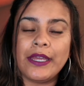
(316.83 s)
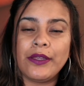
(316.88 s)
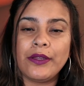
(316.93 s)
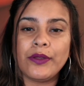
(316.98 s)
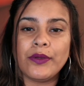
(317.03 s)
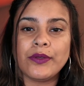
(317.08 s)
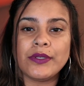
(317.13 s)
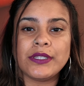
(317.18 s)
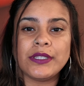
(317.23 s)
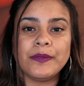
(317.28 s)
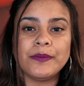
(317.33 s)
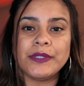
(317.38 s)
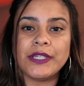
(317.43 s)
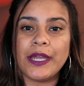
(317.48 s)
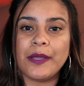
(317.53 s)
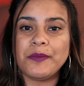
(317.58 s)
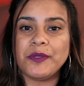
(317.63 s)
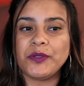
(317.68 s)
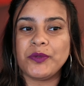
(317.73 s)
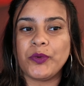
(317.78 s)
You know,
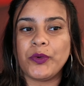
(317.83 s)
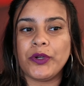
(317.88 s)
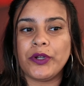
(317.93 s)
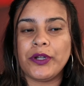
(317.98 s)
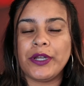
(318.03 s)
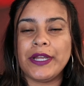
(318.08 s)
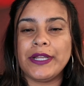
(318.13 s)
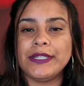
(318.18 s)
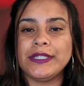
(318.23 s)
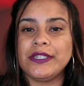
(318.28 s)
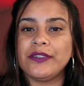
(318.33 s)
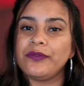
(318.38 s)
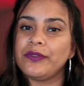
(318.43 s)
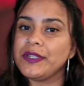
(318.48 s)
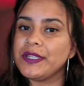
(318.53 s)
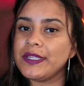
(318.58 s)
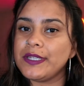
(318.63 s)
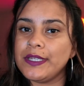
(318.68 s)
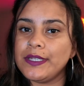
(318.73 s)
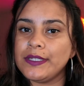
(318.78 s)
sometimes we're in
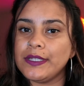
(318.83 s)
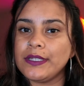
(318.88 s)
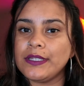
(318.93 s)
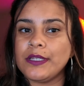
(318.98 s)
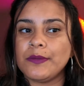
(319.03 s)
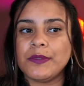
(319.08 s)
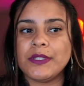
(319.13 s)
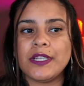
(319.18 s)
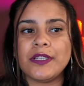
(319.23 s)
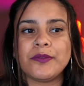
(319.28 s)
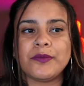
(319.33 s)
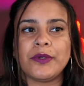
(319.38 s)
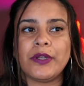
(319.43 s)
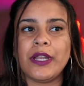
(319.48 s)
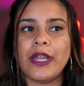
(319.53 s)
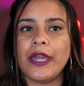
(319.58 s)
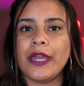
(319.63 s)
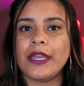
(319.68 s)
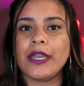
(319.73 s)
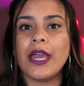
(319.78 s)
different seasons. Sometimes we're
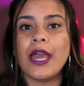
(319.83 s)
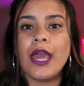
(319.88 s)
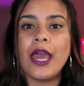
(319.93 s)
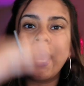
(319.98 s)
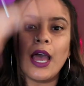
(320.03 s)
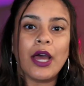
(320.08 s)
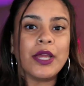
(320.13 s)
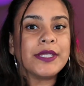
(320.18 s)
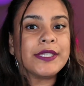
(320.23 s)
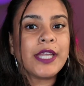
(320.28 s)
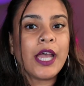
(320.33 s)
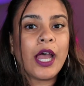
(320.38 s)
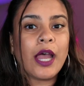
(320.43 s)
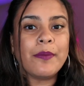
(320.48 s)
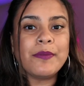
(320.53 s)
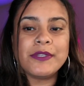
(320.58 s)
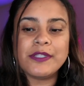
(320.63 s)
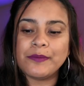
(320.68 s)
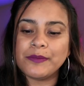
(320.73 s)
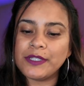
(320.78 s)
like on
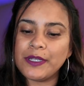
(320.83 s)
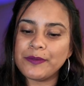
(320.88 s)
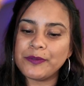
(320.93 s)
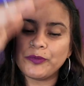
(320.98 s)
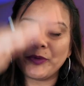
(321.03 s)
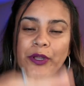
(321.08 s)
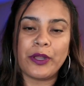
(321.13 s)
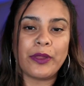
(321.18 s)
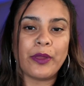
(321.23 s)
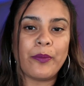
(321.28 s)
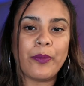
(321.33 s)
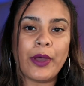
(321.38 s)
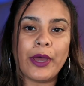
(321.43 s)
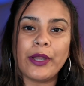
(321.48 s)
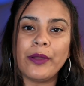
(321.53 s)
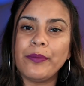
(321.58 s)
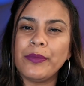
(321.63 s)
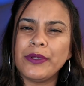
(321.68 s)
top. Sometimes we're on the bottom.